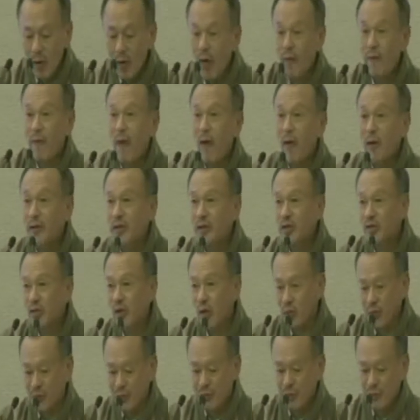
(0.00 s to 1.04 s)
Of all the
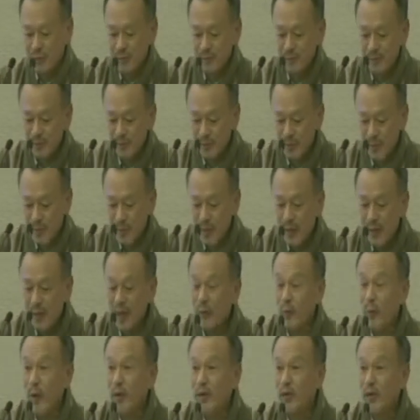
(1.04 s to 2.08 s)
strokes
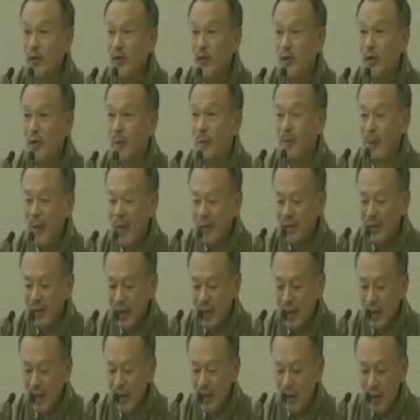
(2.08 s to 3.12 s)
that went into the
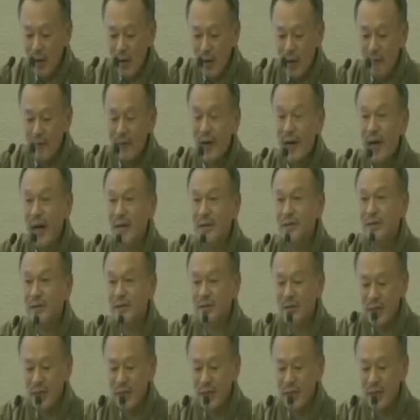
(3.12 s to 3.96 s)
painting of the last